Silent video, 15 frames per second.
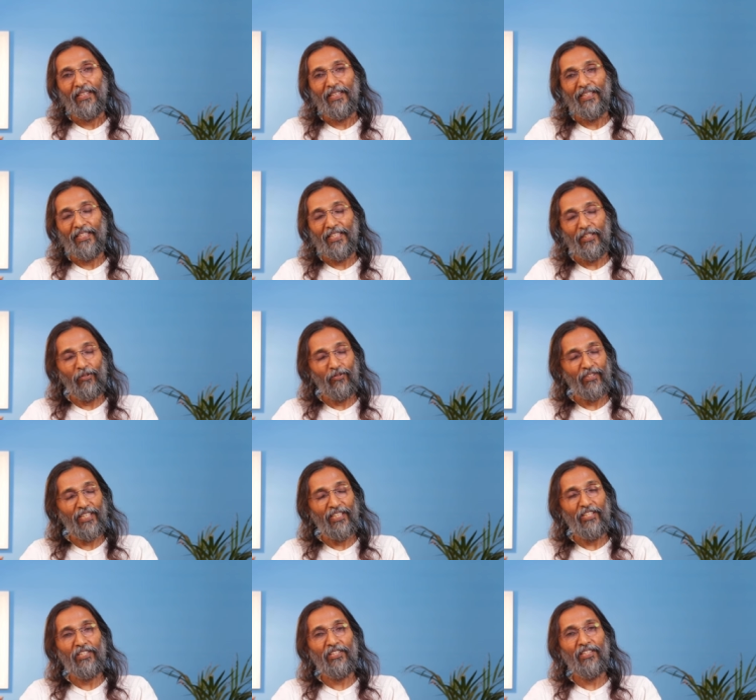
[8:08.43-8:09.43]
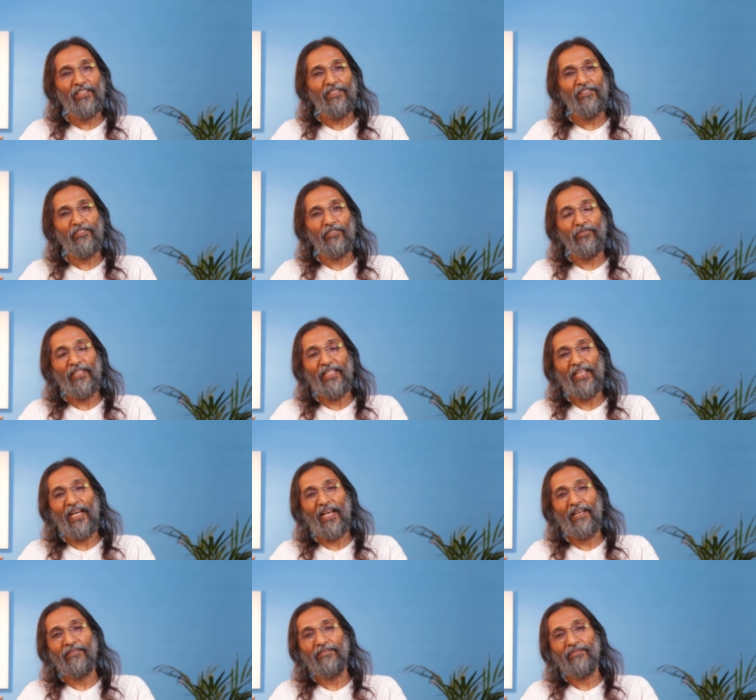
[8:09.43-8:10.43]
In Hindu traditions, we
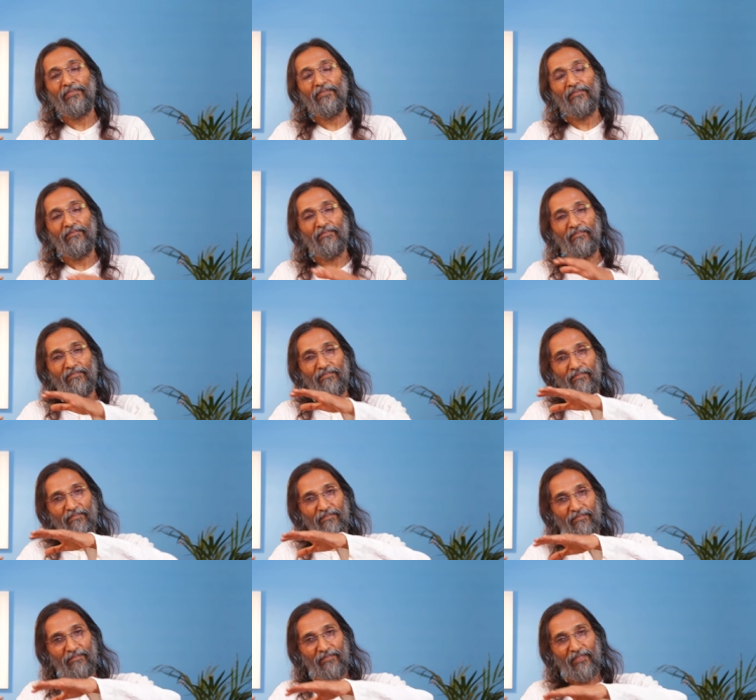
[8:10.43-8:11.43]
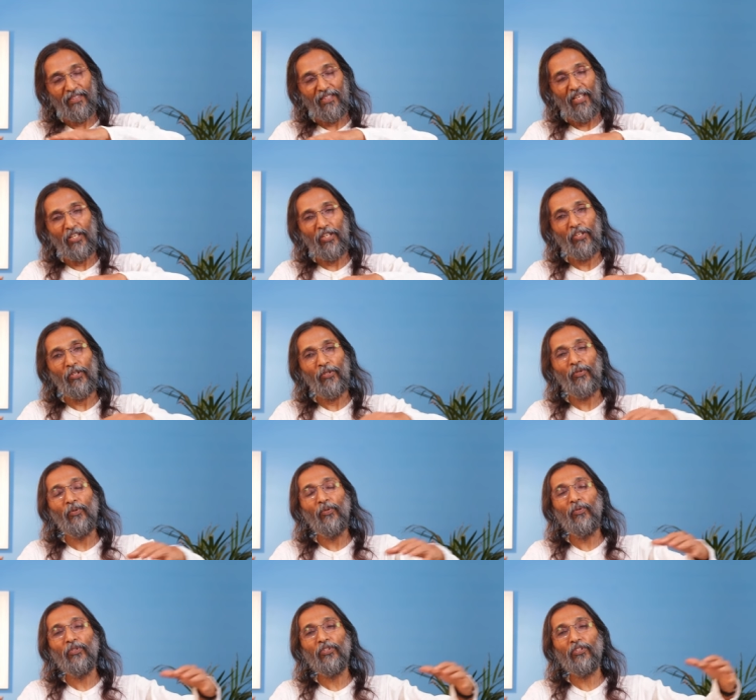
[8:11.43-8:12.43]
have a
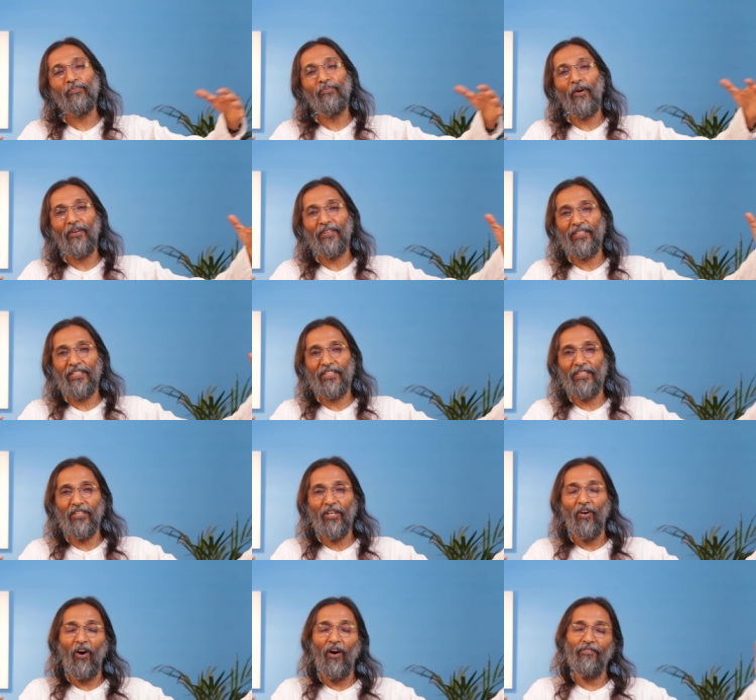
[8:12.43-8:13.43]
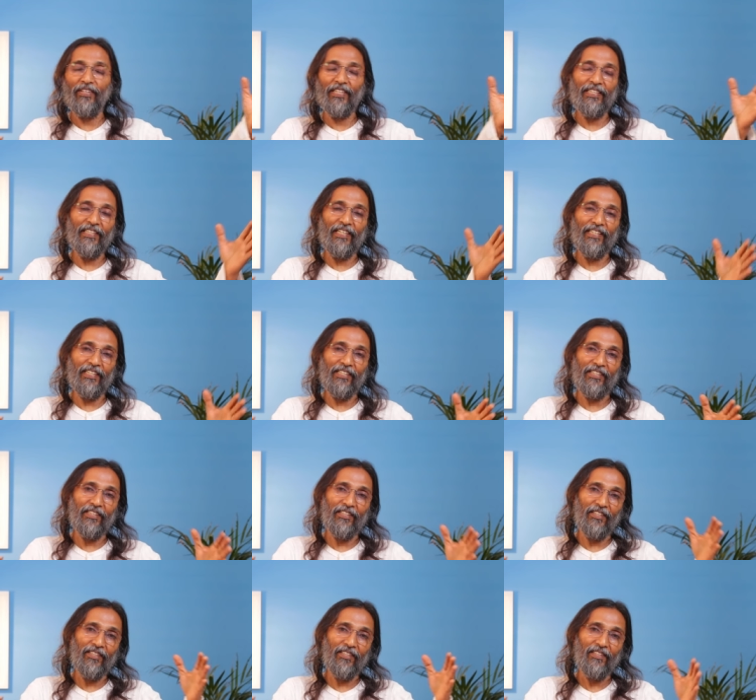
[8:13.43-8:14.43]
huge body of
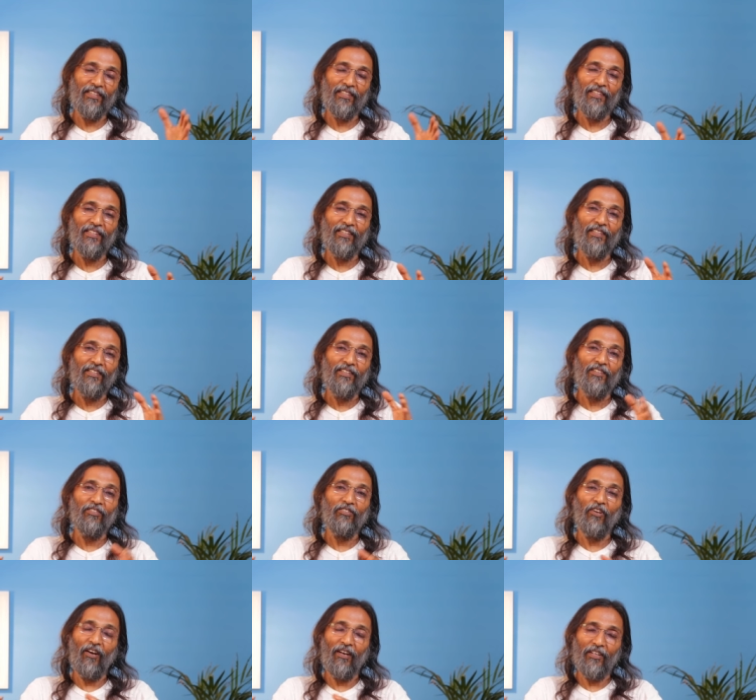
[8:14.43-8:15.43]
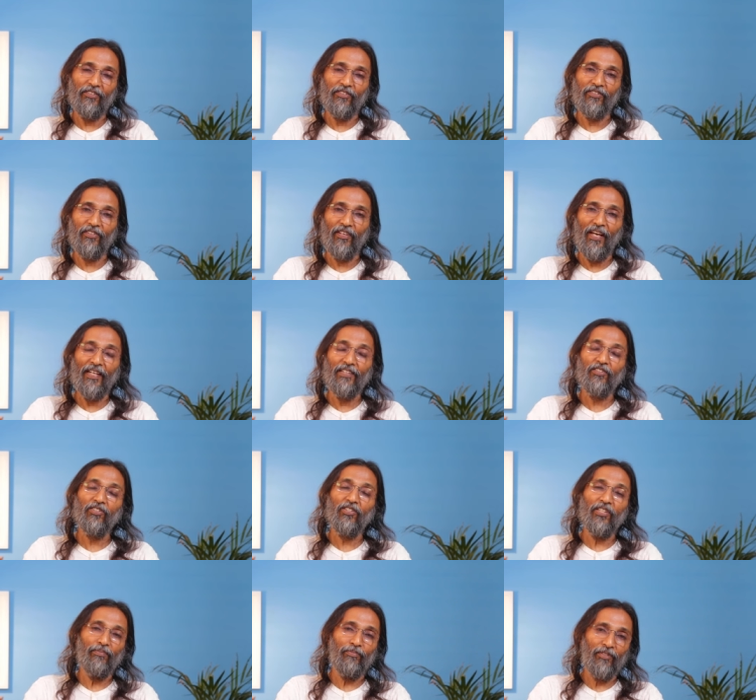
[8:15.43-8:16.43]
inherited knowledge and
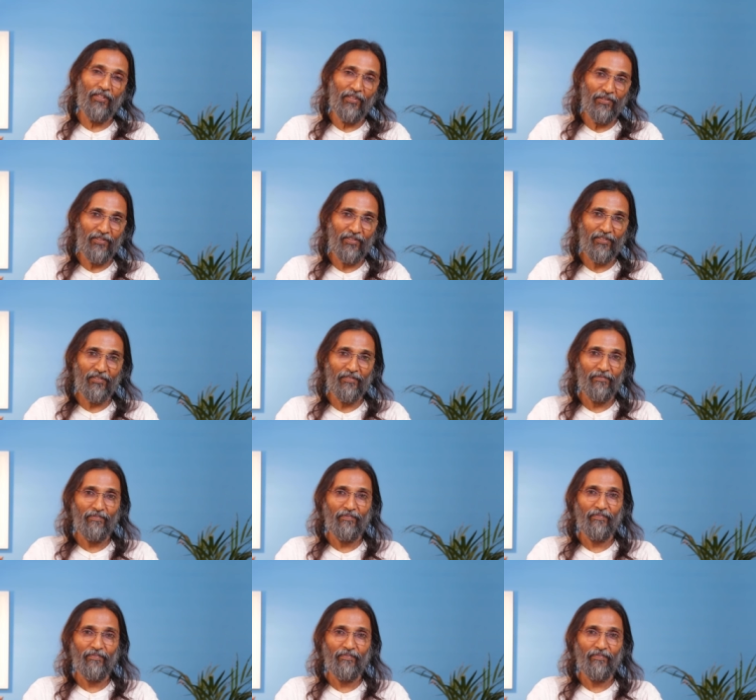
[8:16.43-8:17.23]
scriptures.